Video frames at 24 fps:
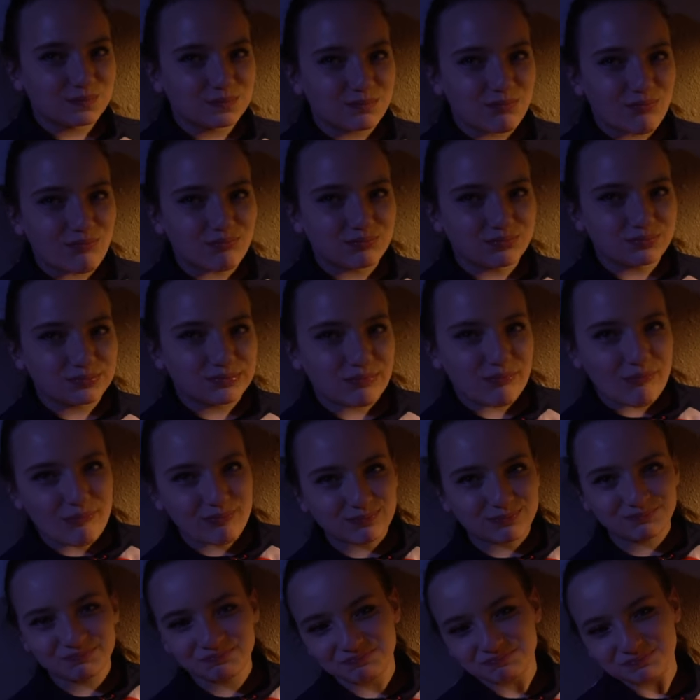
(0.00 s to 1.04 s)
it tastes
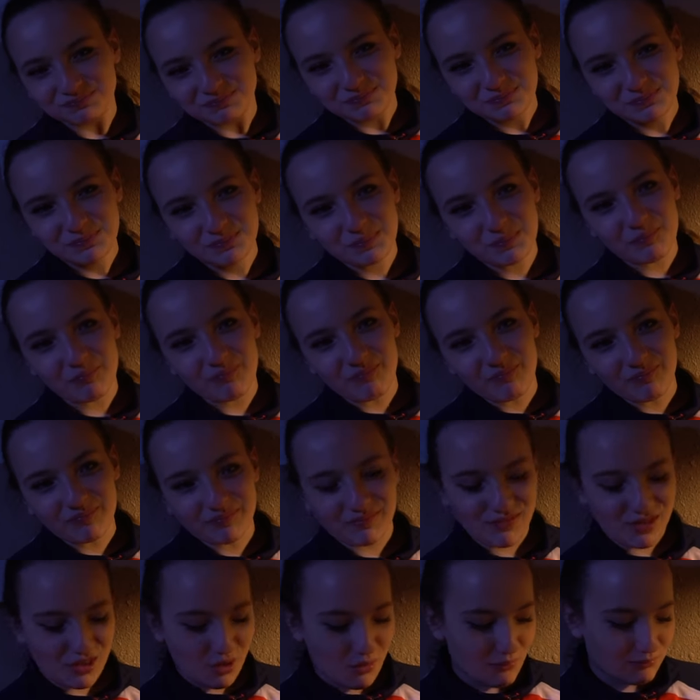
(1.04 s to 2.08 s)
better than the instant
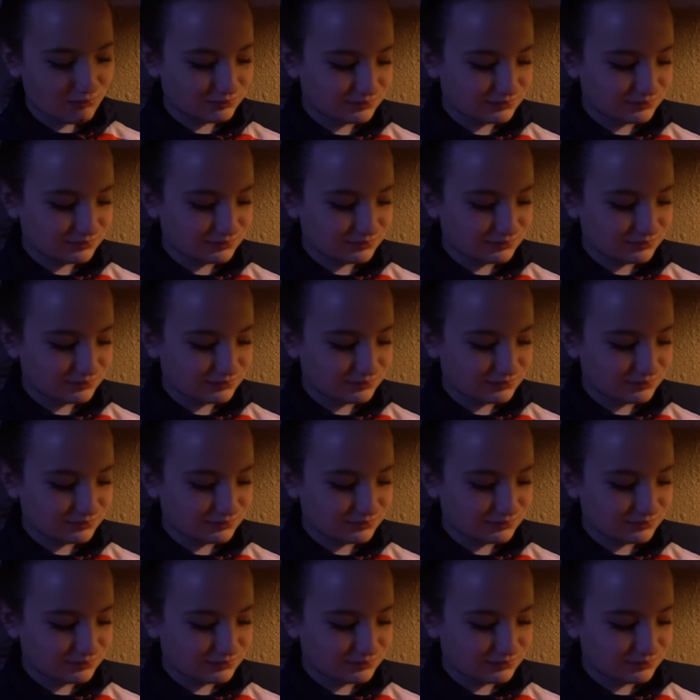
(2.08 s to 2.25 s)
rice.